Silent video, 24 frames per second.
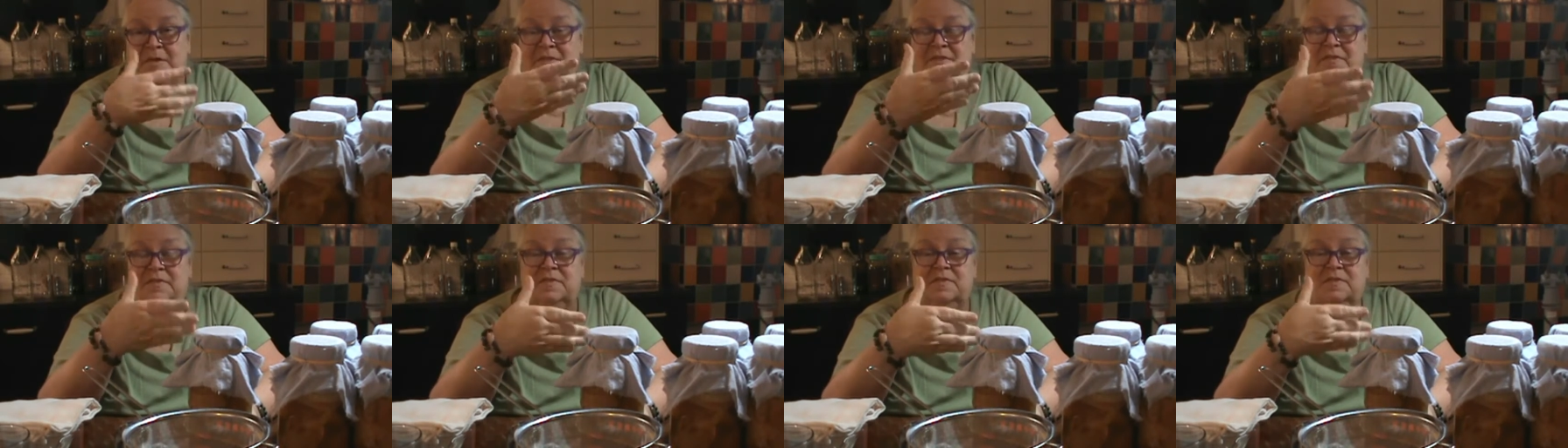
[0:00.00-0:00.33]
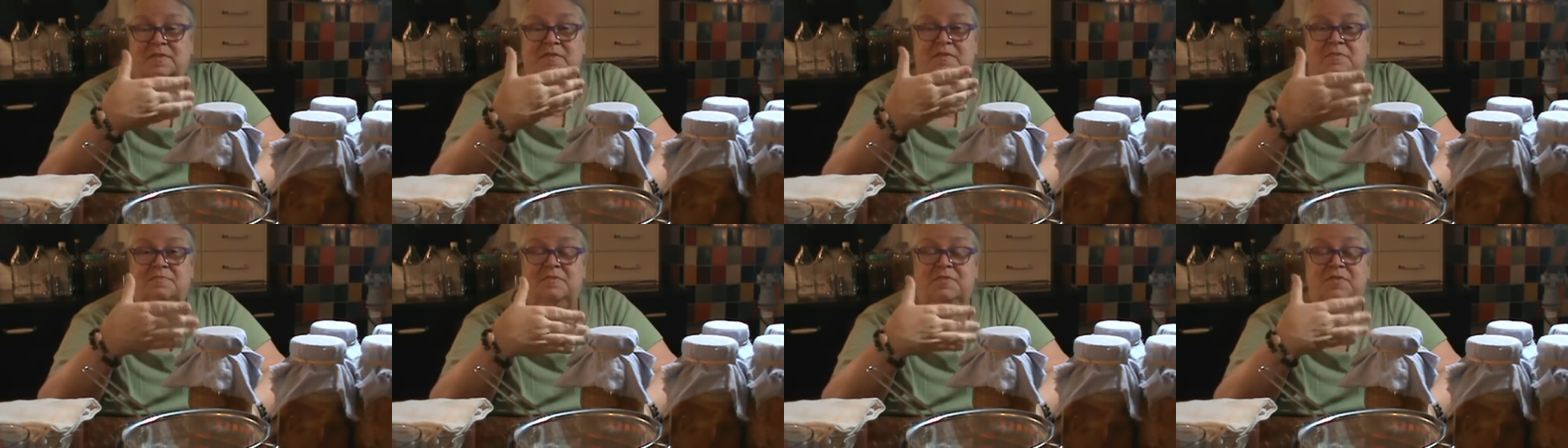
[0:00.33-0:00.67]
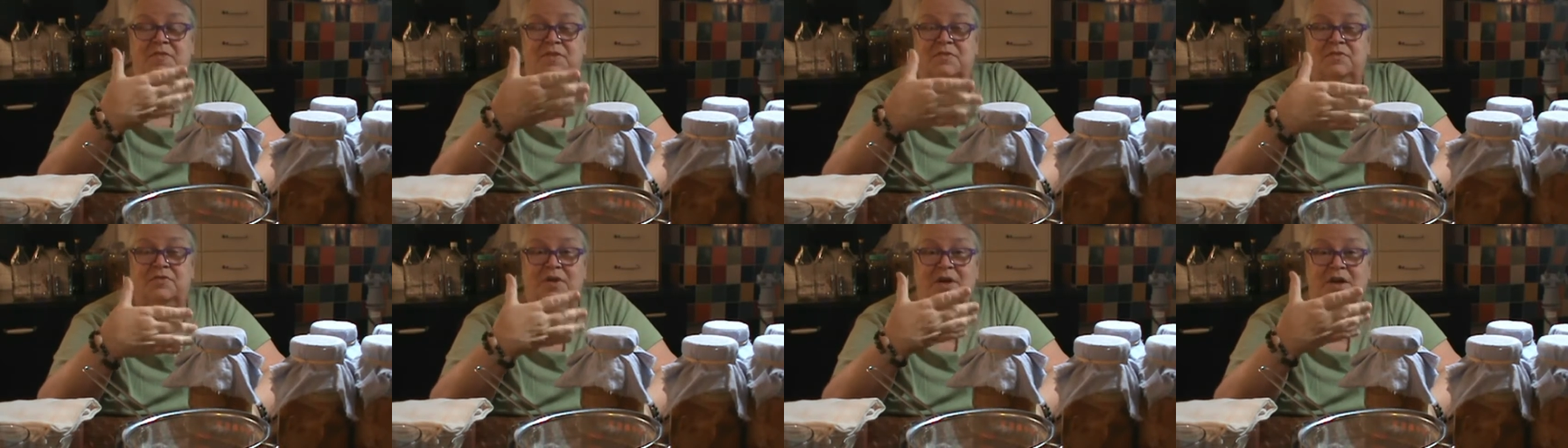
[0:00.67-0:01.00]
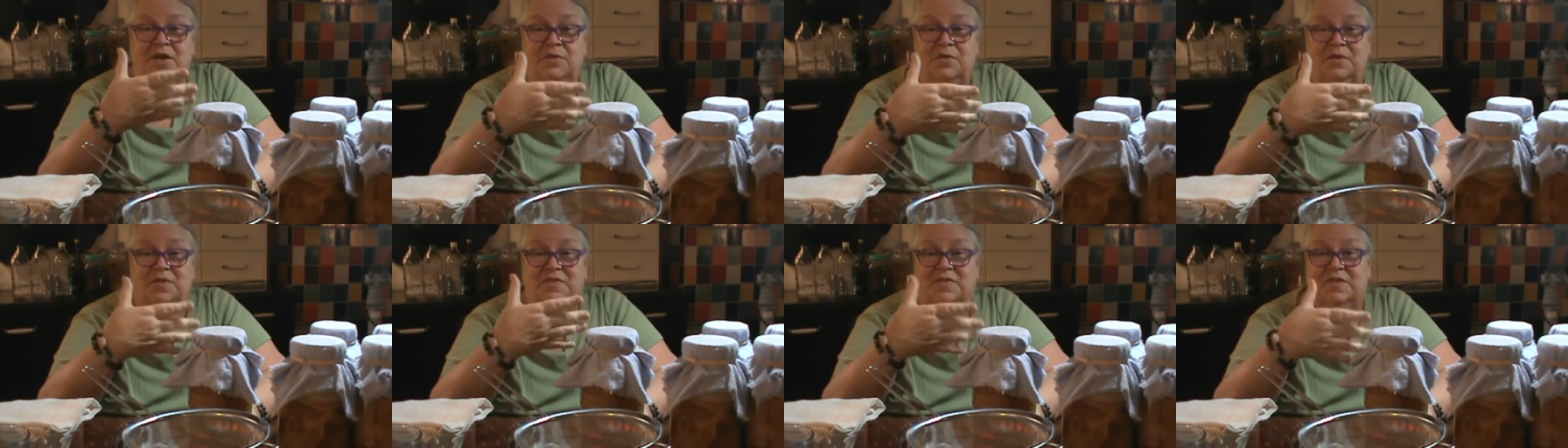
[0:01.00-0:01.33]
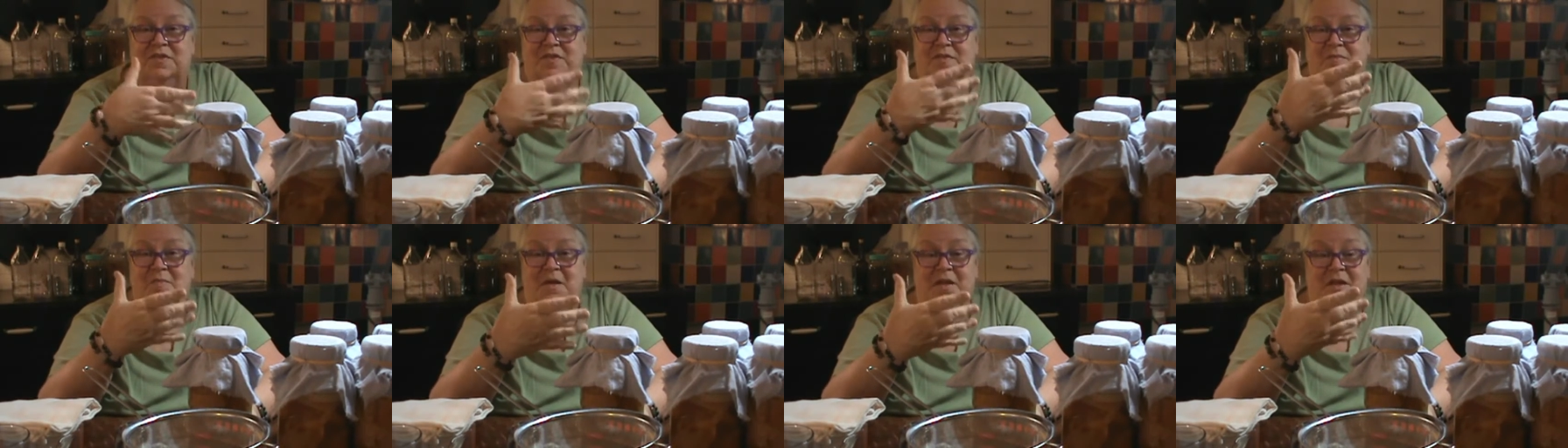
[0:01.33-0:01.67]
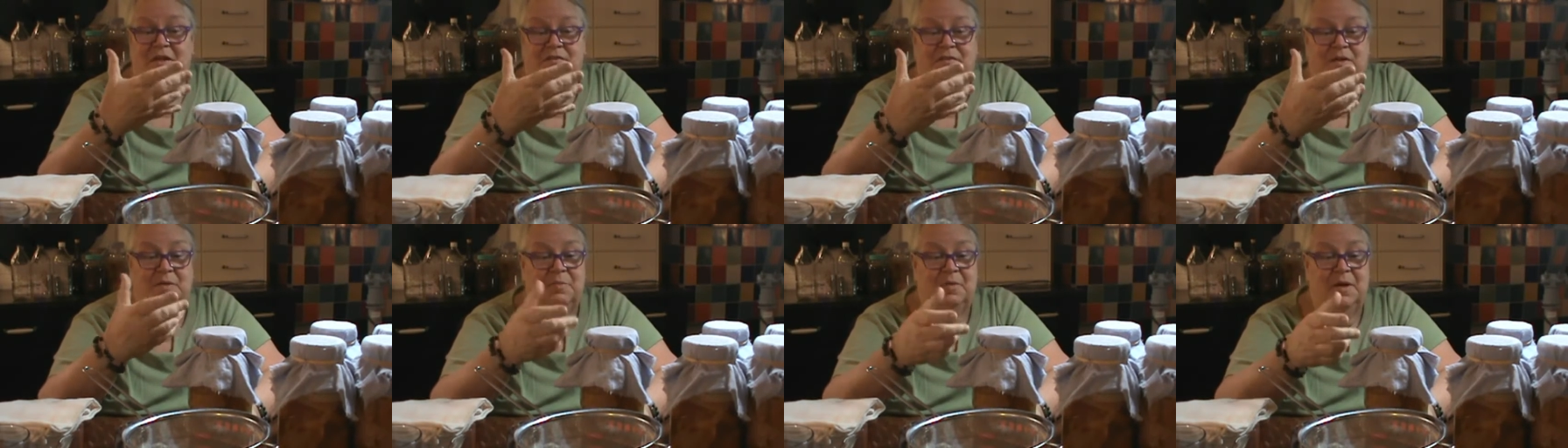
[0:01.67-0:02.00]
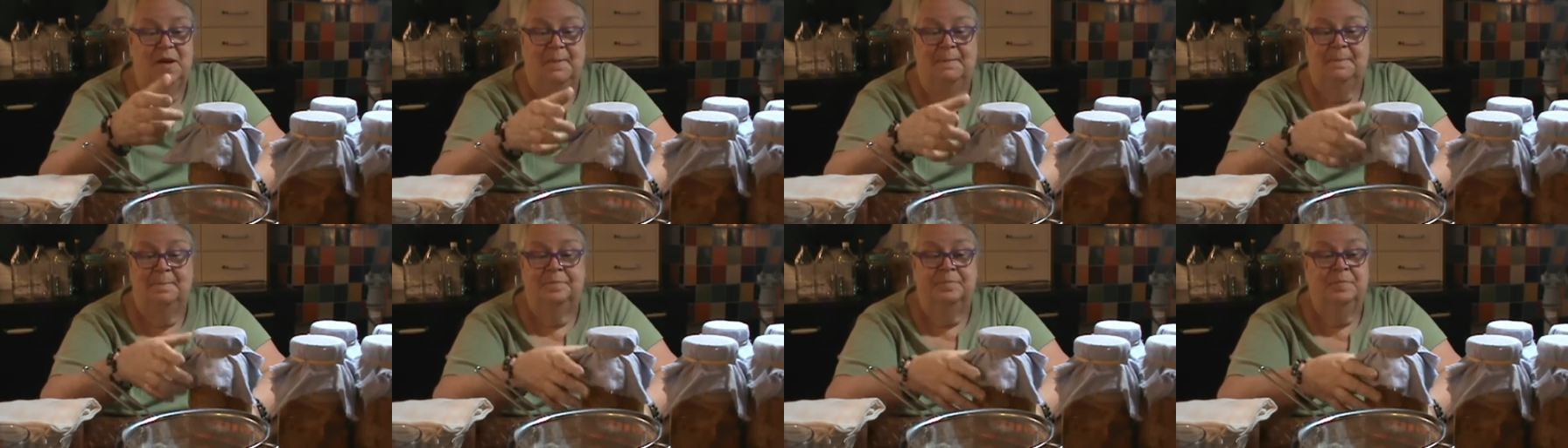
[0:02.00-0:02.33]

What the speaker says: the fragrance, the smell of it, but